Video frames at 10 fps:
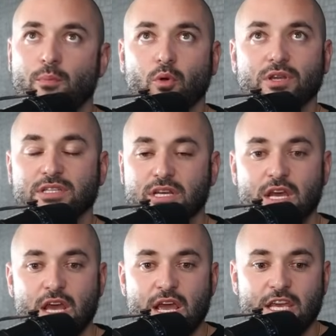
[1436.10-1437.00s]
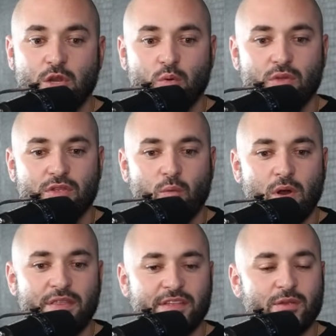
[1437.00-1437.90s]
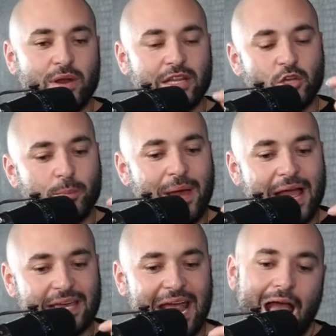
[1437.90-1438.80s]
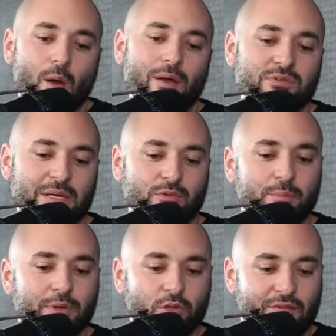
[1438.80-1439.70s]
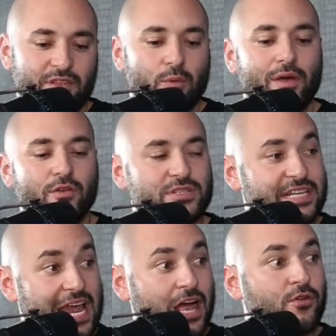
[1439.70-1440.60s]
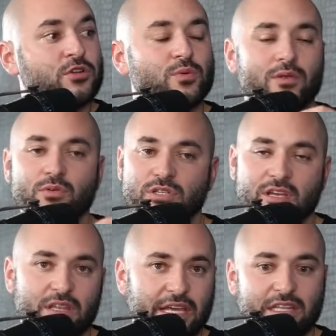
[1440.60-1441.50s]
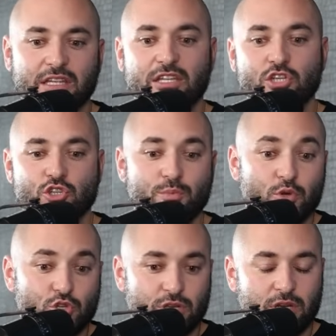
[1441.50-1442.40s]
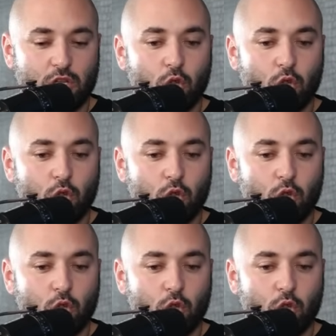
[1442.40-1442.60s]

important. The one thing that when I look back at how I was able to build everything, whether it's the galleries, whether it's like the distribution